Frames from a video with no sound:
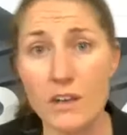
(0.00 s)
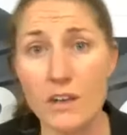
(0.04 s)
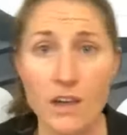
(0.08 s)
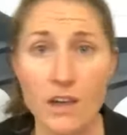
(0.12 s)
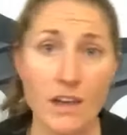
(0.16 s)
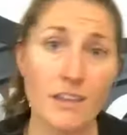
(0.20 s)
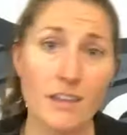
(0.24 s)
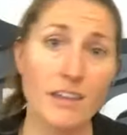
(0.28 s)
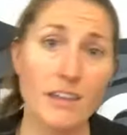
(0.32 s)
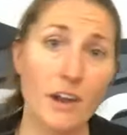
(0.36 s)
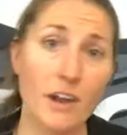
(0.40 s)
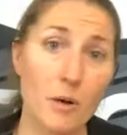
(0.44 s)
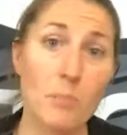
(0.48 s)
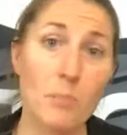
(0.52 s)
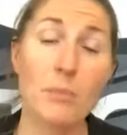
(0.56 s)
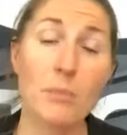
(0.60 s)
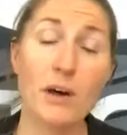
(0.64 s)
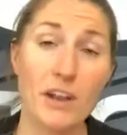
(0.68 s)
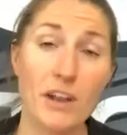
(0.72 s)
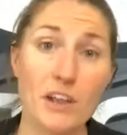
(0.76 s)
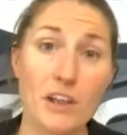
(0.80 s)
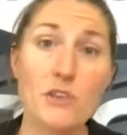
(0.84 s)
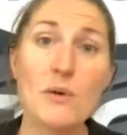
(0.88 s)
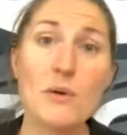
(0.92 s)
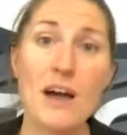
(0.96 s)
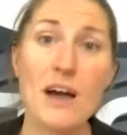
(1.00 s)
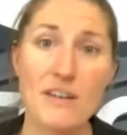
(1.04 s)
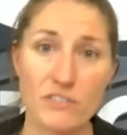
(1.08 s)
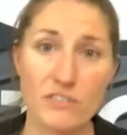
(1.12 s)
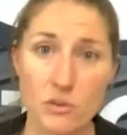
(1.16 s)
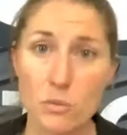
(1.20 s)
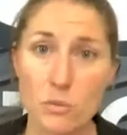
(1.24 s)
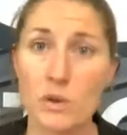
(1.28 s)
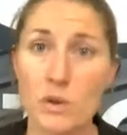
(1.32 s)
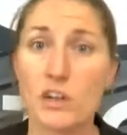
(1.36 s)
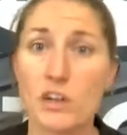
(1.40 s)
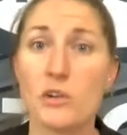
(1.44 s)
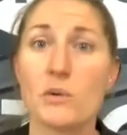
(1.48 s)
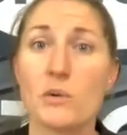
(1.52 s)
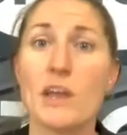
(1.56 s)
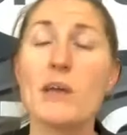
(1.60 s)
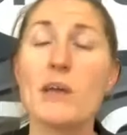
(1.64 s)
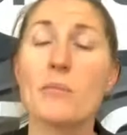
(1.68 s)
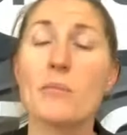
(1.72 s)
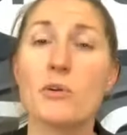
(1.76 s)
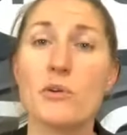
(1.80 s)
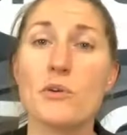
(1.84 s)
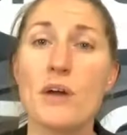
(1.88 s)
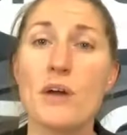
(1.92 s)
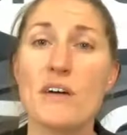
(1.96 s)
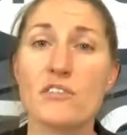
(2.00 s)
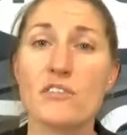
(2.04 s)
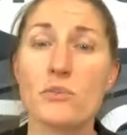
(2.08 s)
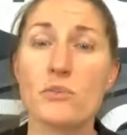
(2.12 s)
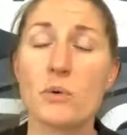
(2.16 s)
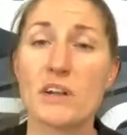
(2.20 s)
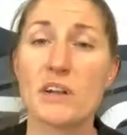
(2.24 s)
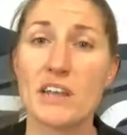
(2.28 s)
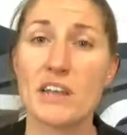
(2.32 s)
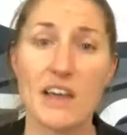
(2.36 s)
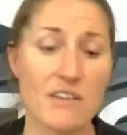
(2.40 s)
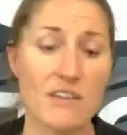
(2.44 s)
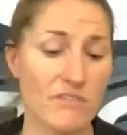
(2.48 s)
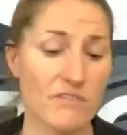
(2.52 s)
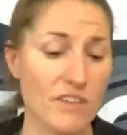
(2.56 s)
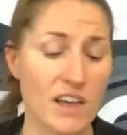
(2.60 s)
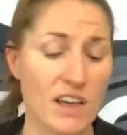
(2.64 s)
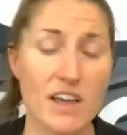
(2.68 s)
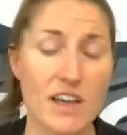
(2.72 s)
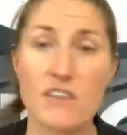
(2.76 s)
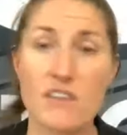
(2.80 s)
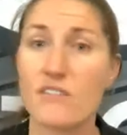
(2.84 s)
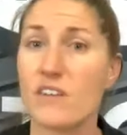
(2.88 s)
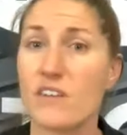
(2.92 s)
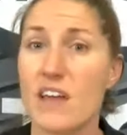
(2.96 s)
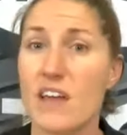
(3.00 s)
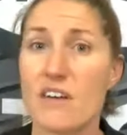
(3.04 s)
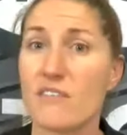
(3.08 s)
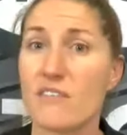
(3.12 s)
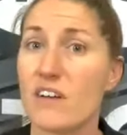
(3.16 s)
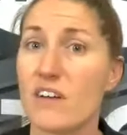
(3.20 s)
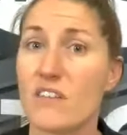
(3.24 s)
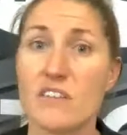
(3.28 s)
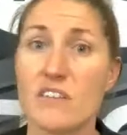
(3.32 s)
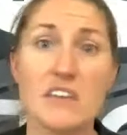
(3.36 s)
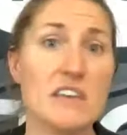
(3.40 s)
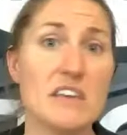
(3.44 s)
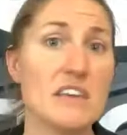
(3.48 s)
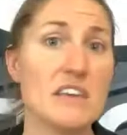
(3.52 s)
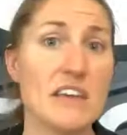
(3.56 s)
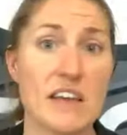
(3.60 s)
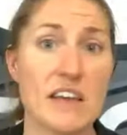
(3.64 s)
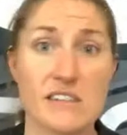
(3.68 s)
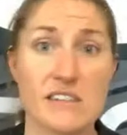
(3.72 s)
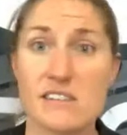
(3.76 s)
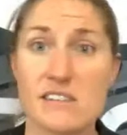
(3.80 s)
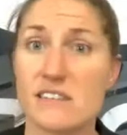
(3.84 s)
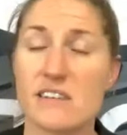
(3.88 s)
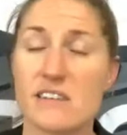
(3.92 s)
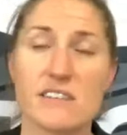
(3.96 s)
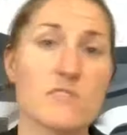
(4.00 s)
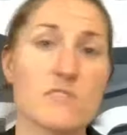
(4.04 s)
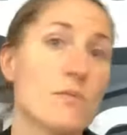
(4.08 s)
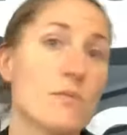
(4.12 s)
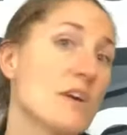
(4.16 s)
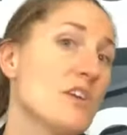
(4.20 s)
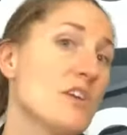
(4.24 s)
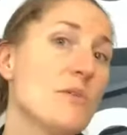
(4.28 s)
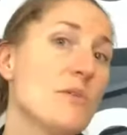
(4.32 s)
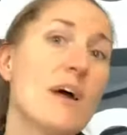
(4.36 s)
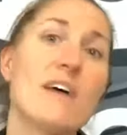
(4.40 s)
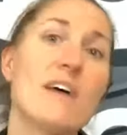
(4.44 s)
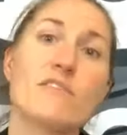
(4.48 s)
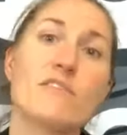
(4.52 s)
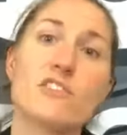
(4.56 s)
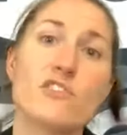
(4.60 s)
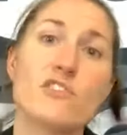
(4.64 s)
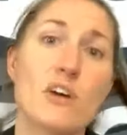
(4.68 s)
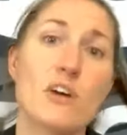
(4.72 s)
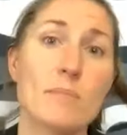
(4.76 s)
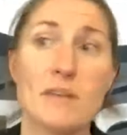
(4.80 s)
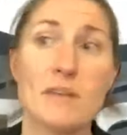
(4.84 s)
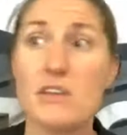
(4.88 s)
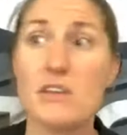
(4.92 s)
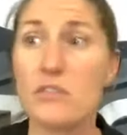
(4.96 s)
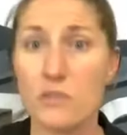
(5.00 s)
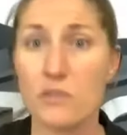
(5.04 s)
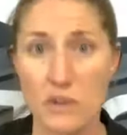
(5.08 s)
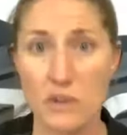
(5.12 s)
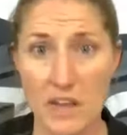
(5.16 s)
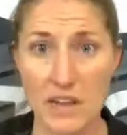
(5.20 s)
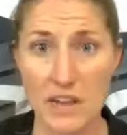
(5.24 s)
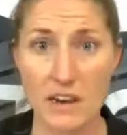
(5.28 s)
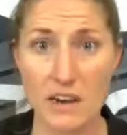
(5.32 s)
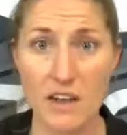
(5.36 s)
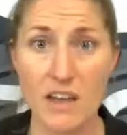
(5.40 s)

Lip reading: You know, but you have to run new cable. You have to run Cat5, Cat5e, Cat6, right? You have to drop Ethernet.